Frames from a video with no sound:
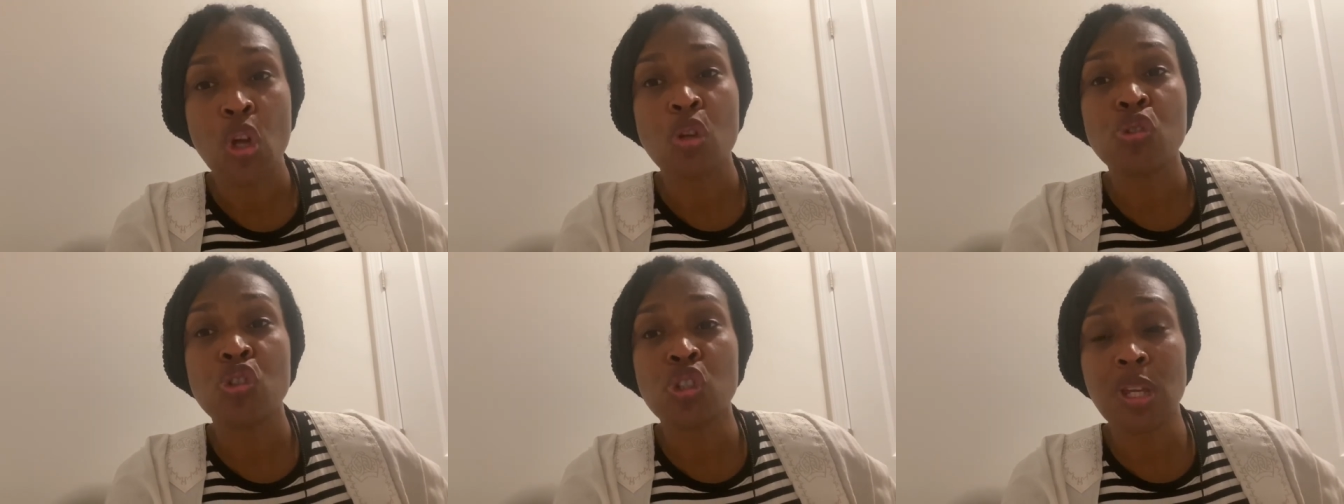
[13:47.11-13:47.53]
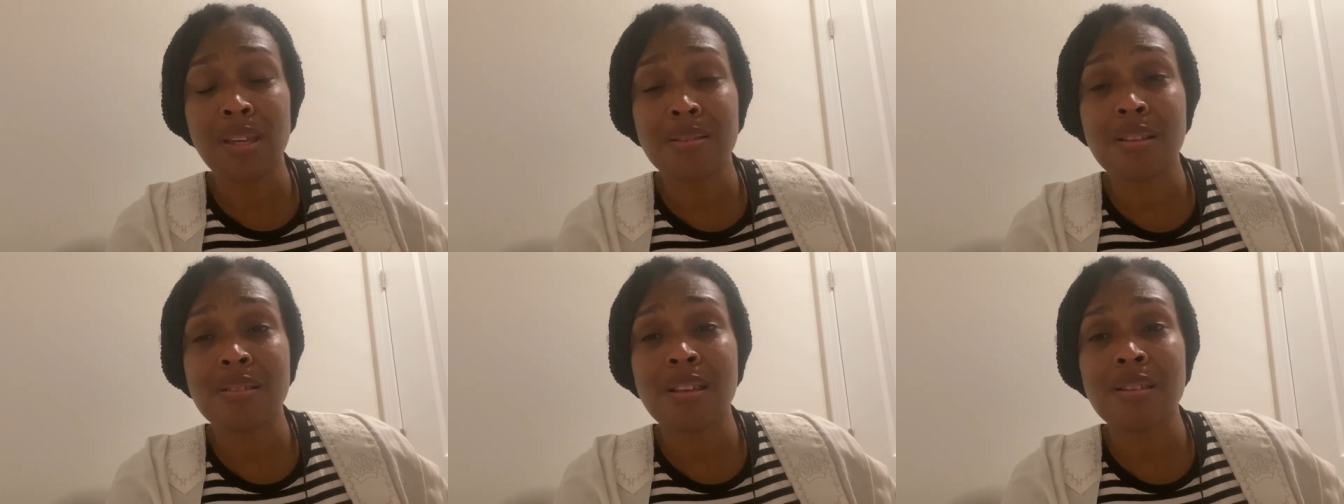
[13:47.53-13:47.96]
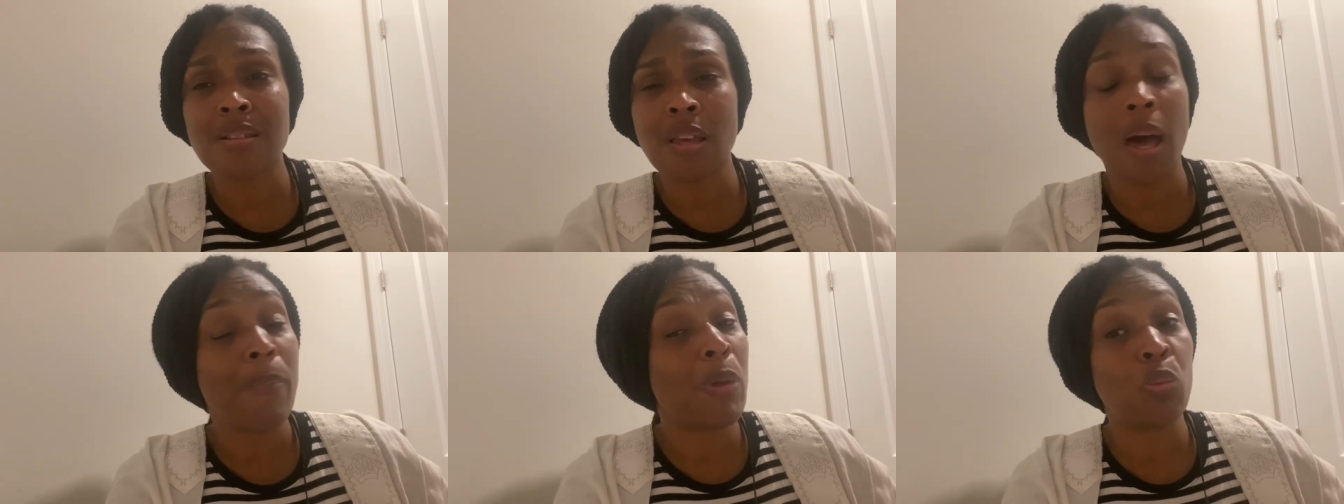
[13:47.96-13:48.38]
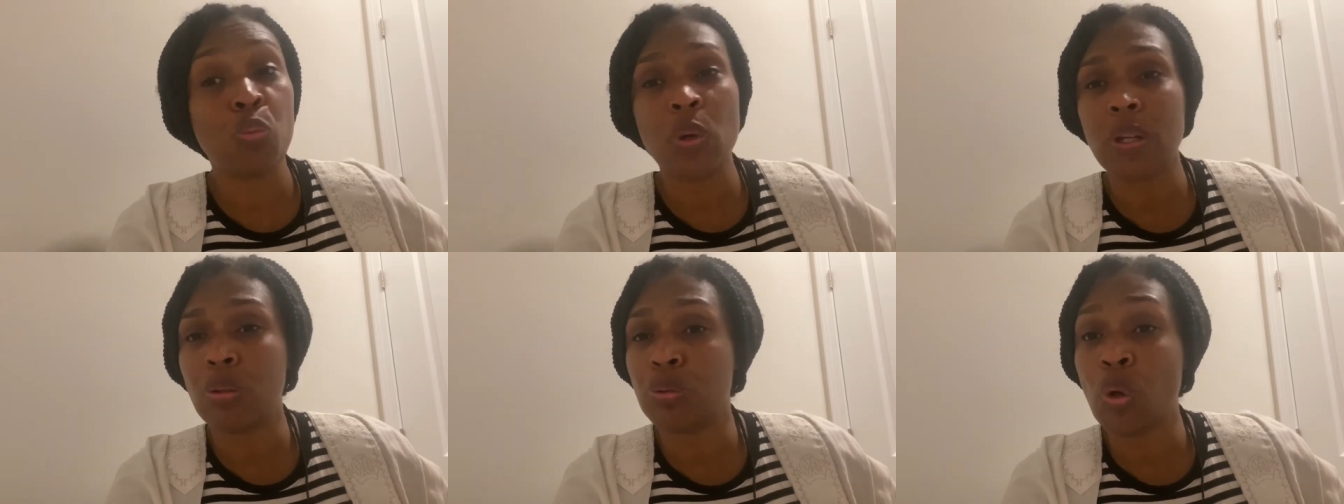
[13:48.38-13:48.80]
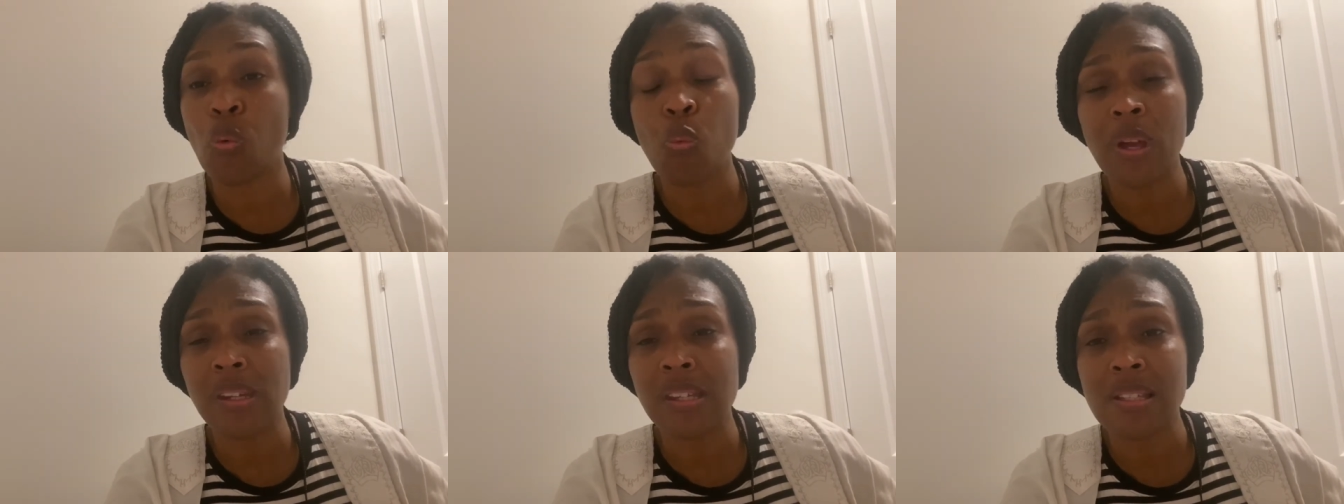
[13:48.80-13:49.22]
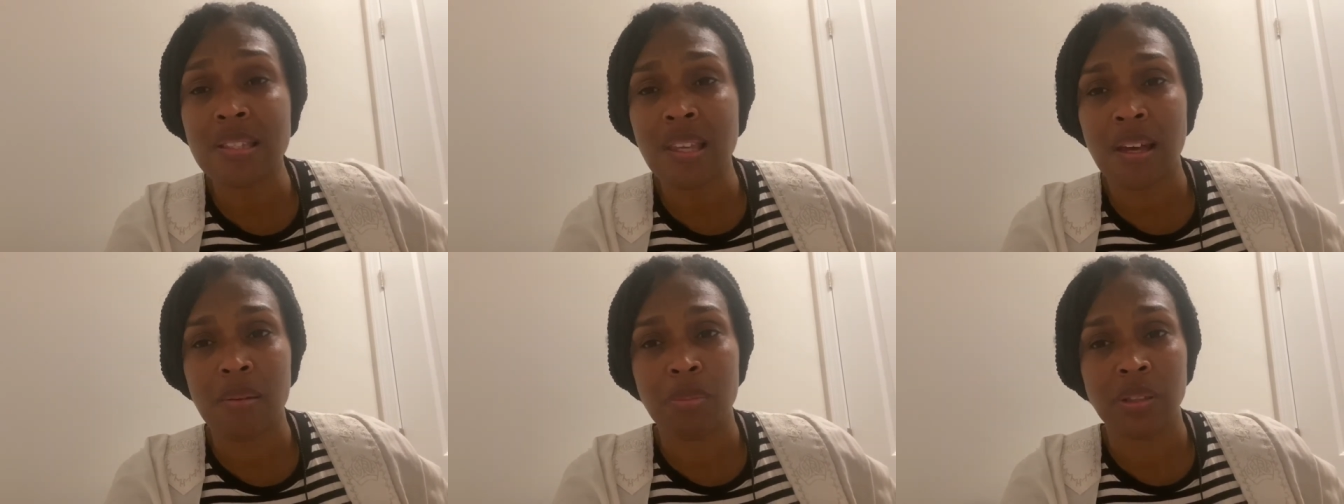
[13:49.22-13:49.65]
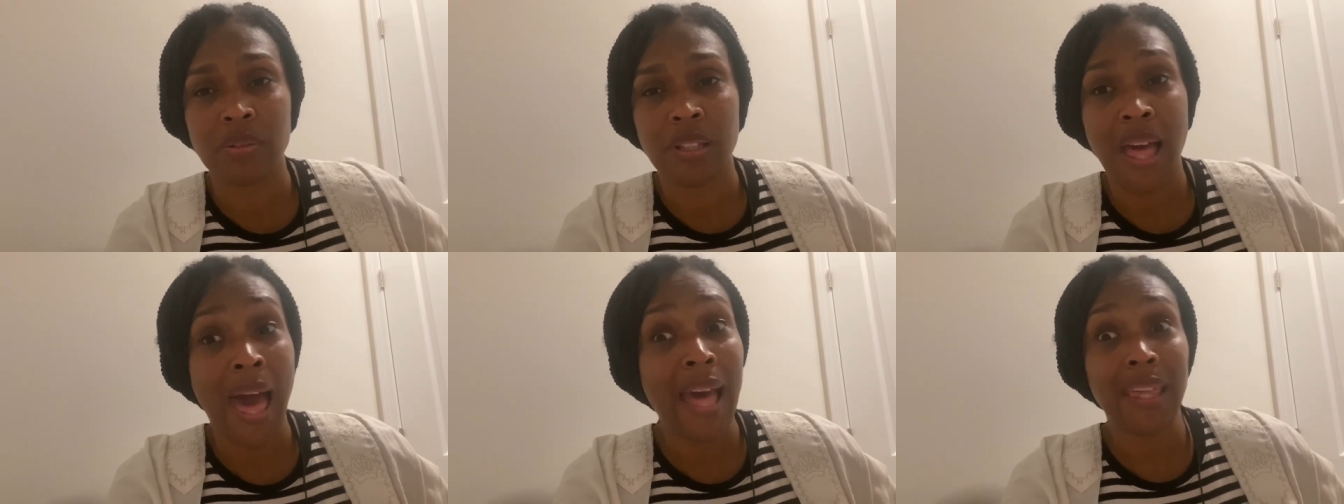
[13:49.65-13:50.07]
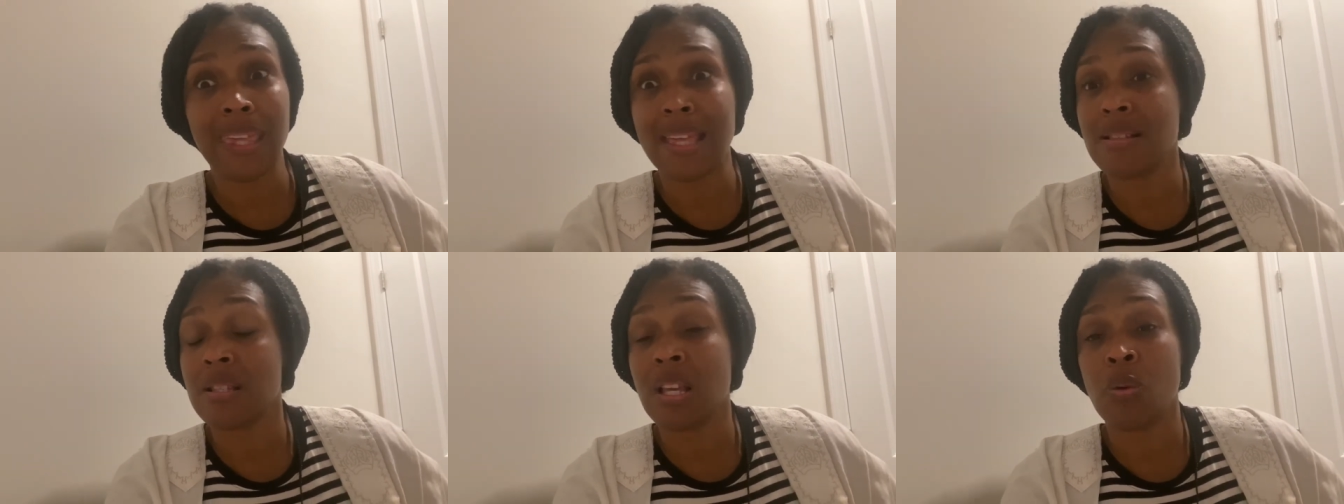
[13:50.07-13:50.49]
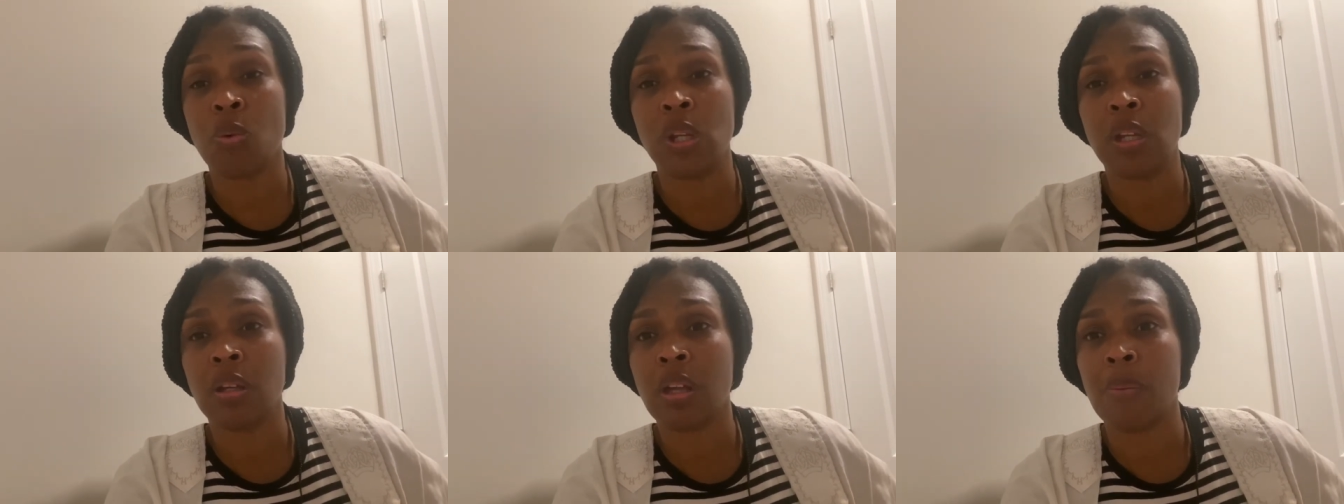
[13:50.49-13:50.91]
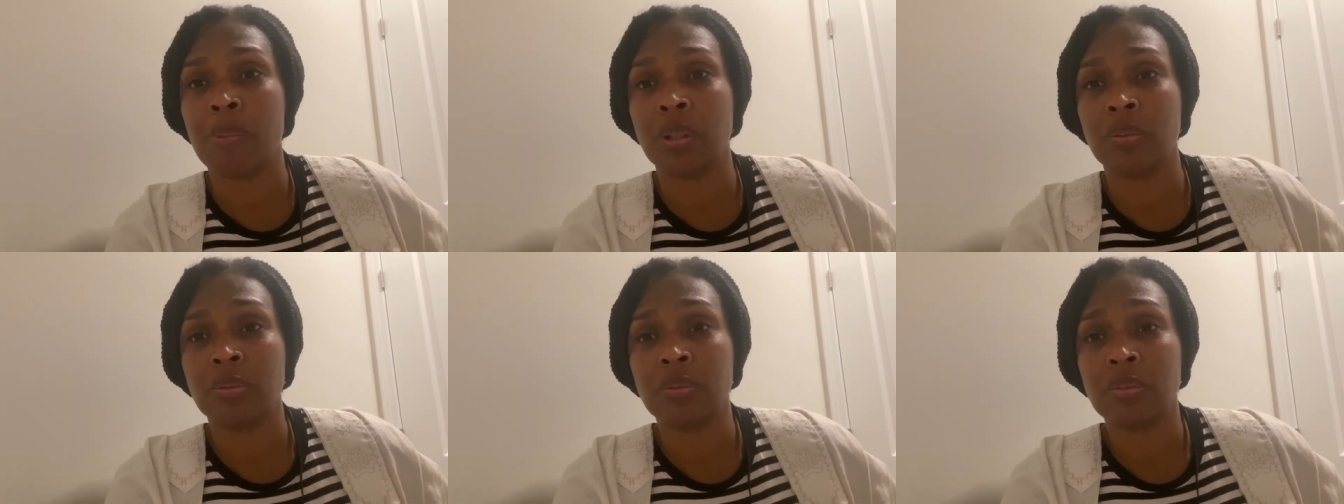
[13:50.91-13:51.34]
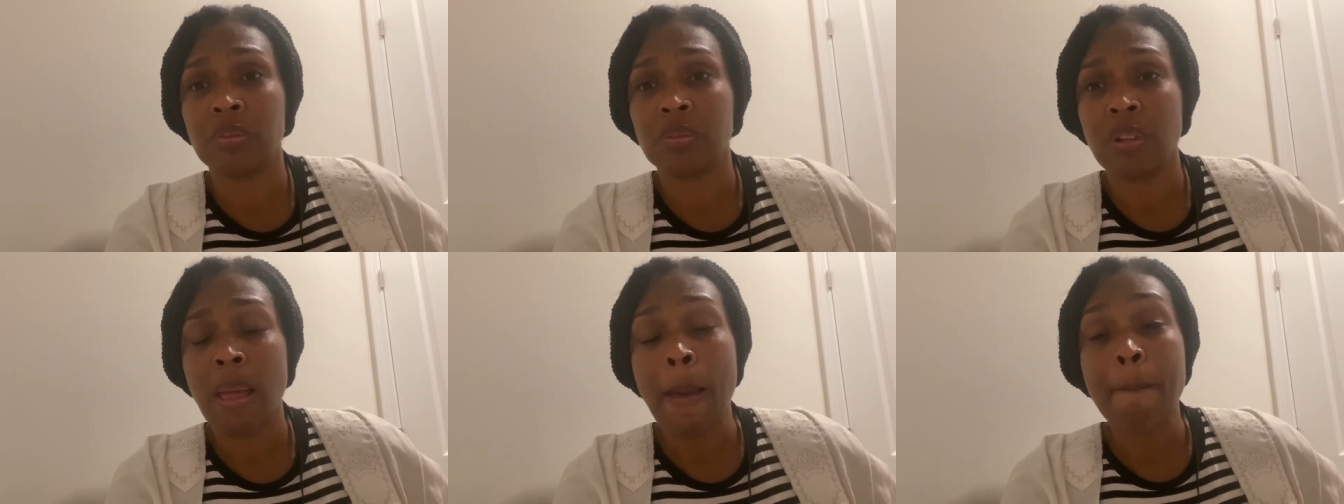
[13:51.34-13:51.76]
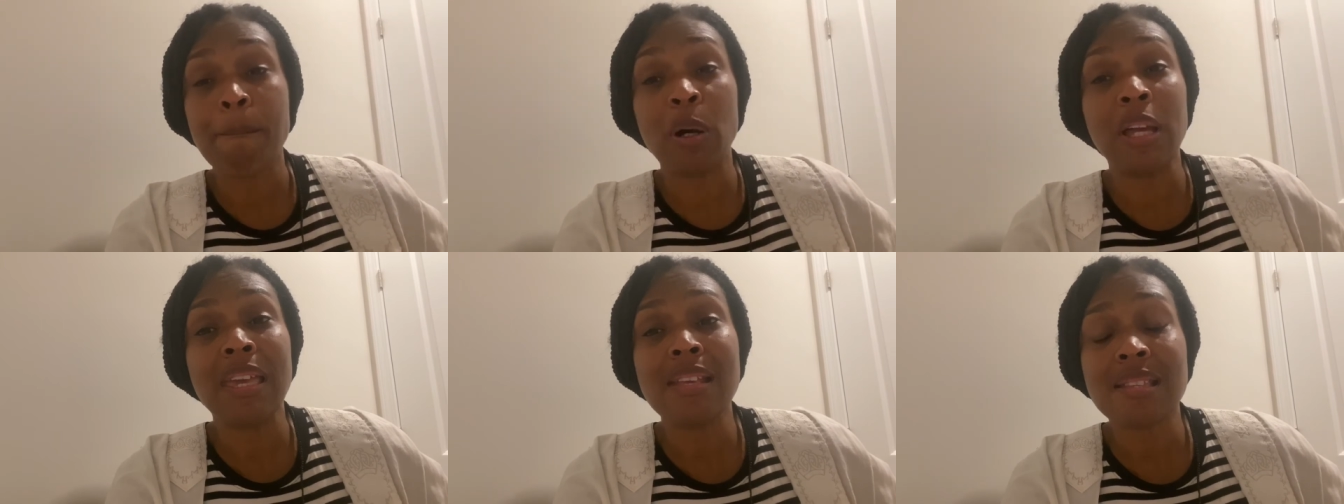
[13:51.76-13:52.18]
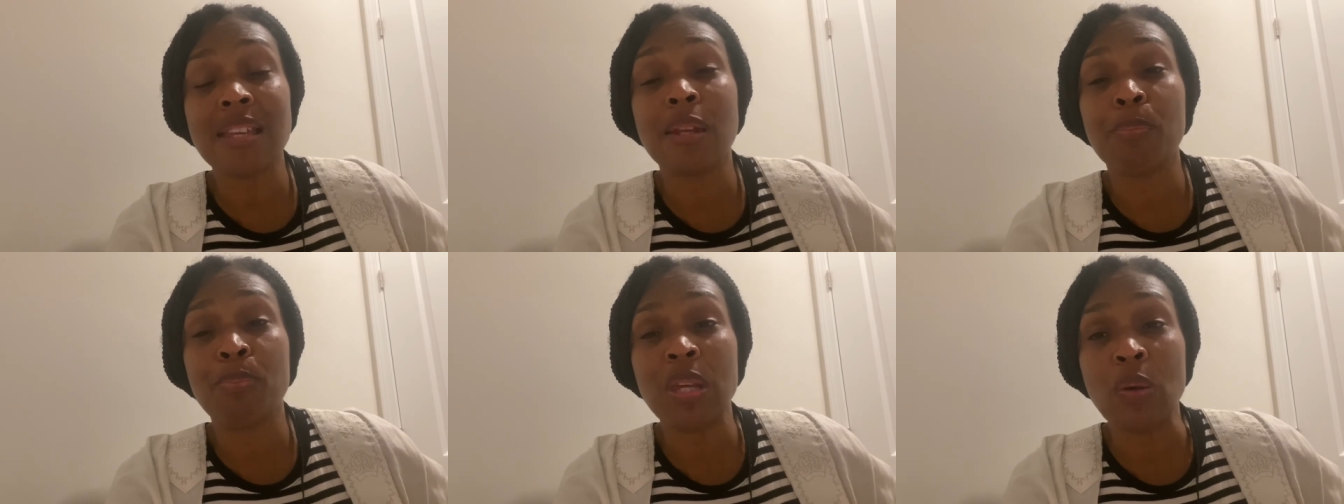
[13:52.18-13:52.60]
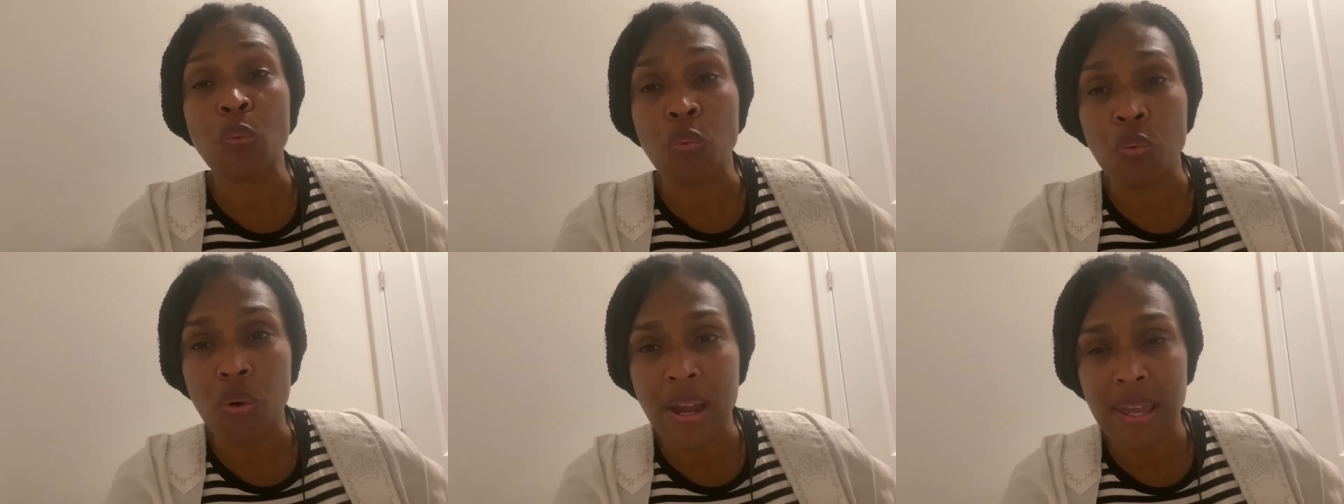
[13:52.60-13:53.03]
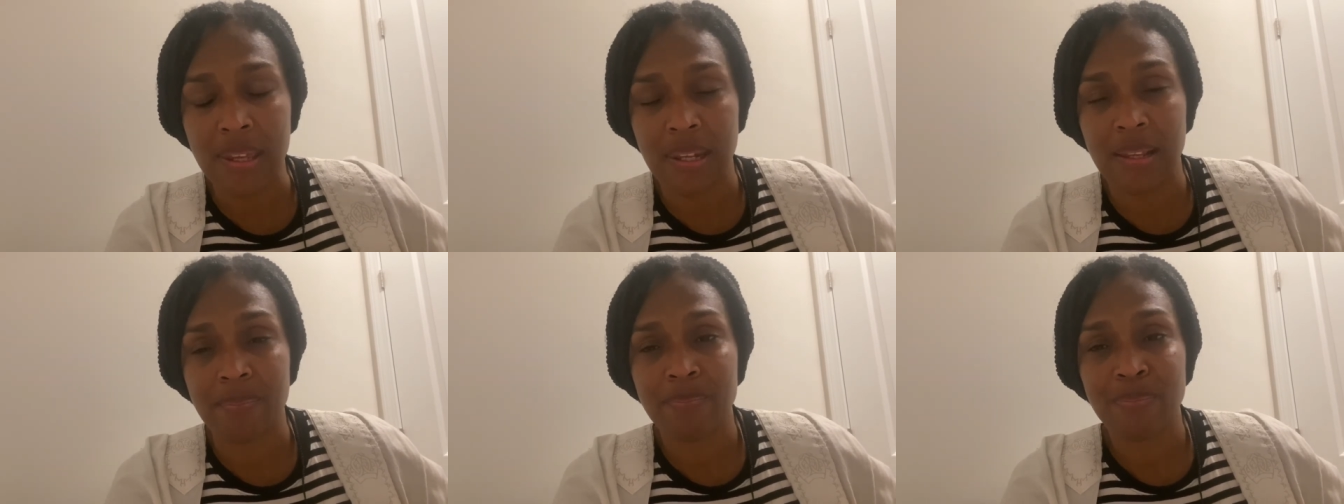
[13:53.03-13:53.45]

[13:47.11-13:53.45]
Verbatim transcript: Jesus is coming. We don't know when he's coming. I can't say when he's coming. But he said to be ready.